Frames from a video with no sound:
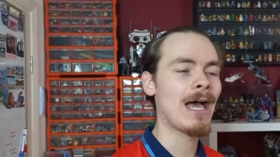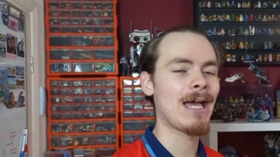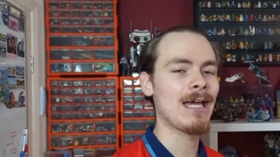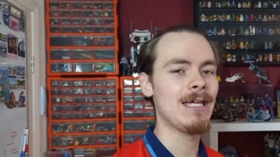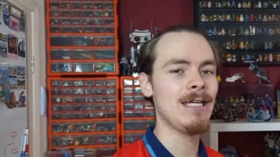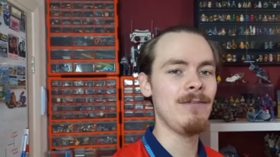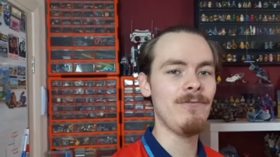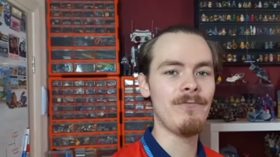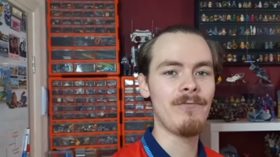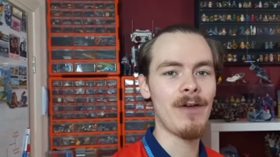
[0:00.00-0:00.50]

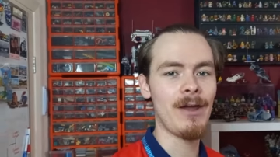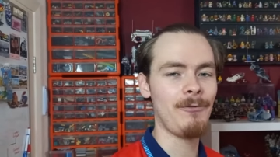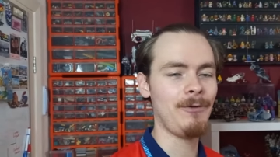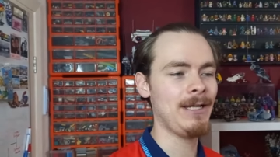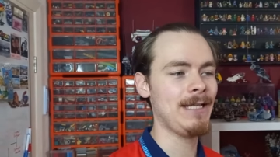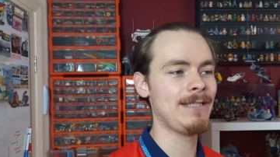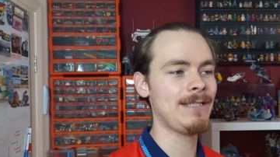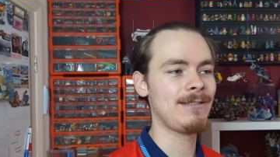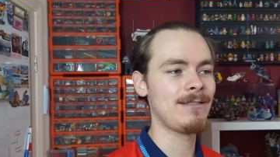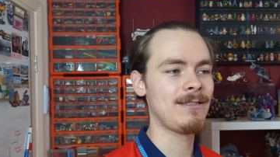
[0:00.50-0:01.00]
a
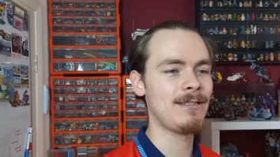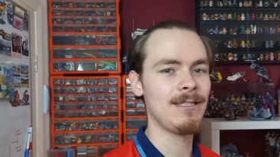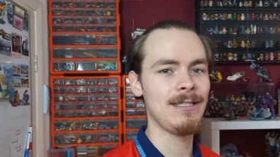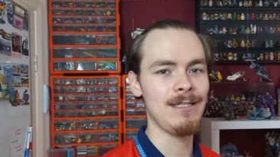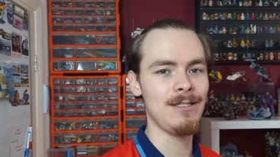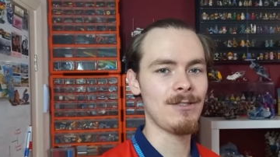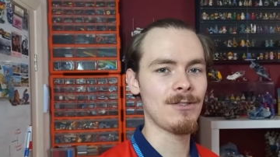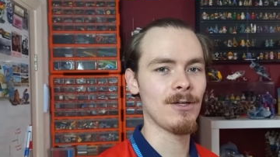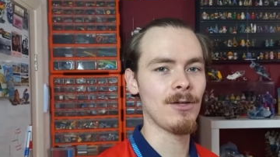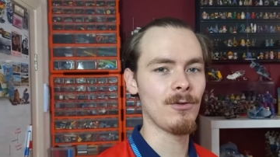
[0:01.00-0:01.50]
very
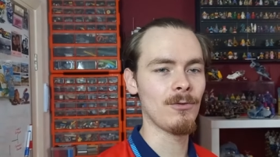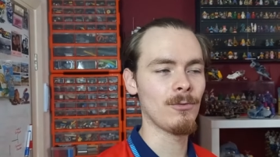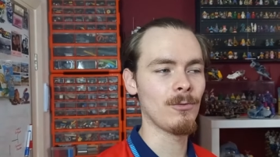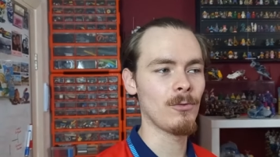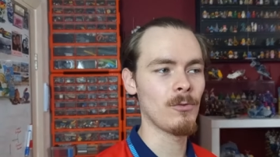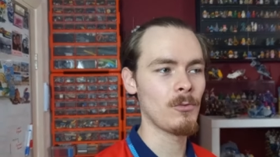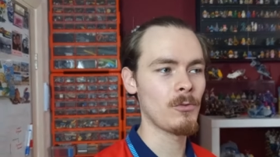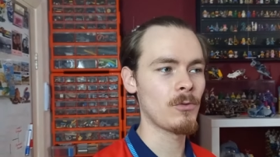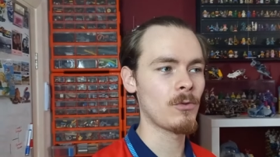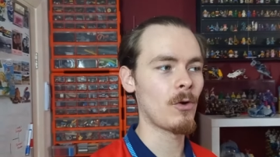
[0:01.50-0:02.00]
decent
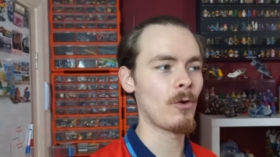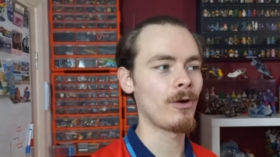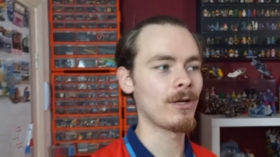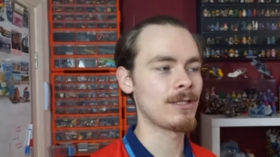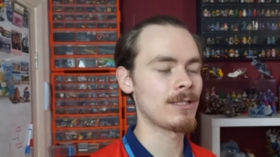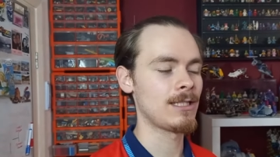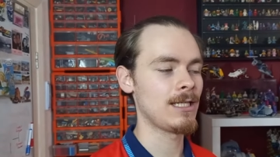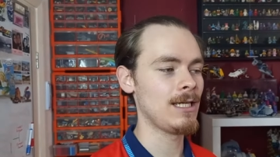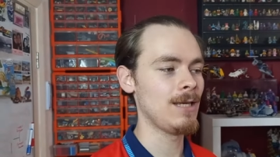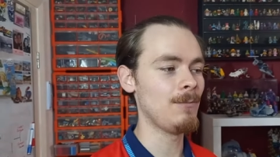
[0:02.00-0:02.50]

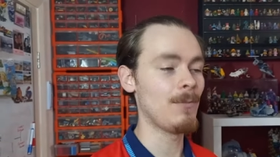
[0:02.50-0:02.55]
authority,